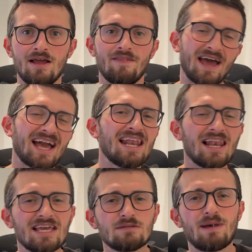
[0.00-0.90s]
That kind of
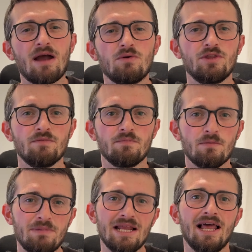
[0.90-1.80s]
links back with the
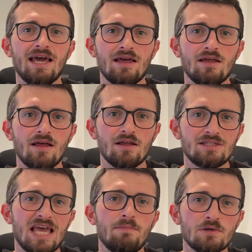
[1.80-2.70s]
belayer
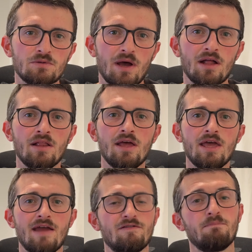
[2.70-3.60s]
tip as well.
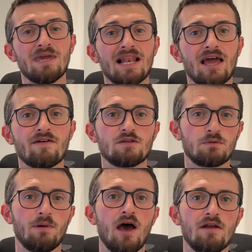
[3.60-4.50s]
If the belayer is
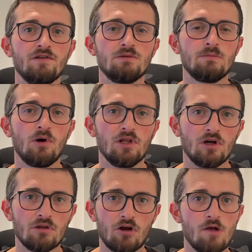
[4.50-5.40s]
prepared for you to be pulling
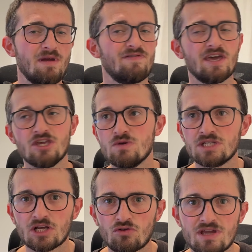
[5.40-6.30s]
on the rope, if they're
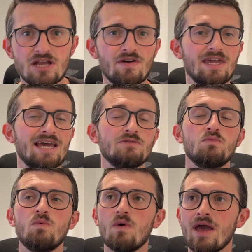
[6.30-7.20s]
using a gree-gree, it's
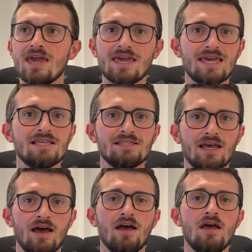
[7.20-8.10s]
way
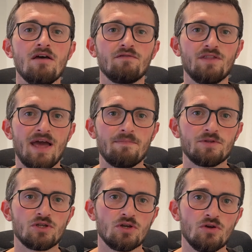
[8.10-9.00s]
easier for them
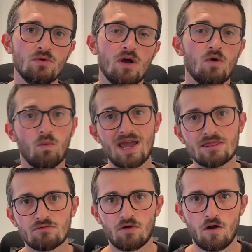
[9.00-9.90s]
to weight
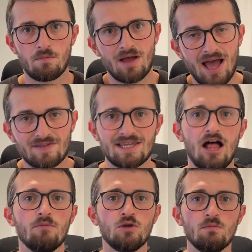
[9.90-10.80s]
the rope and to
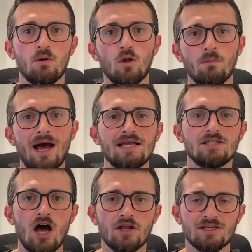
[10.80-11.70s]
help you pull past
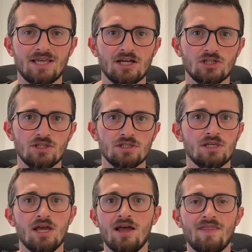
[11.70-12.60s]
harder sections.
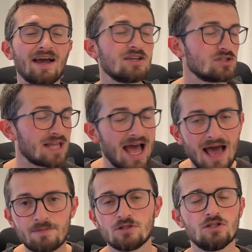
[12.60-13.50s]
That can just
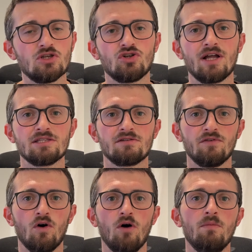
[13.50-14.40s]
absolutely
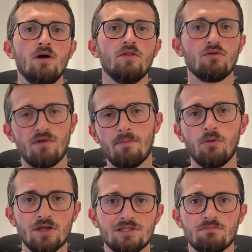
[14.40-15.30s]
transform the red
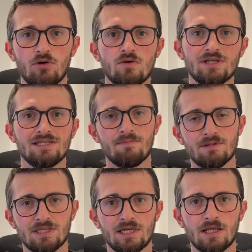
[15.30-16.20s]
pointing process in
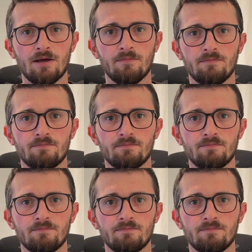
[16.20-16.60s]
particular.